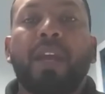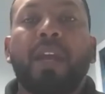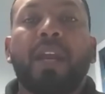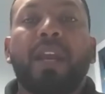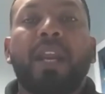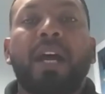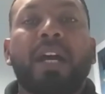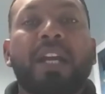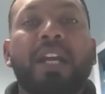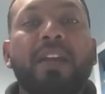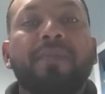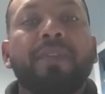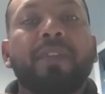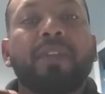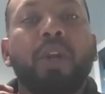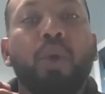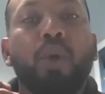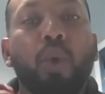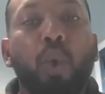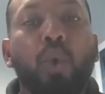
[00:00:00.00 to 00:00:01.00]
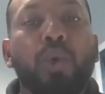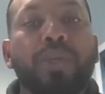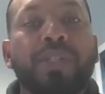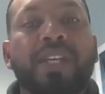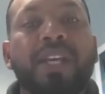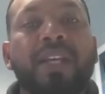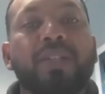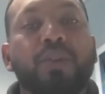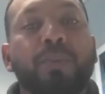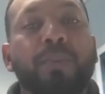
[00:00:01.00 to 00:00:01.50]
Now, if the law
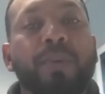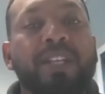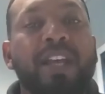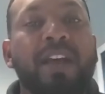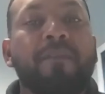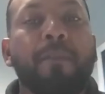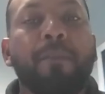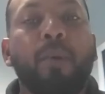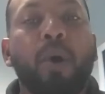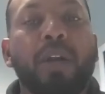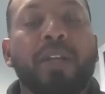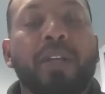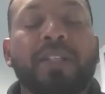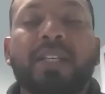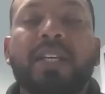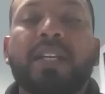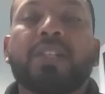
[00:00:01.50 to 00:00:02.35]
says you must have a policy,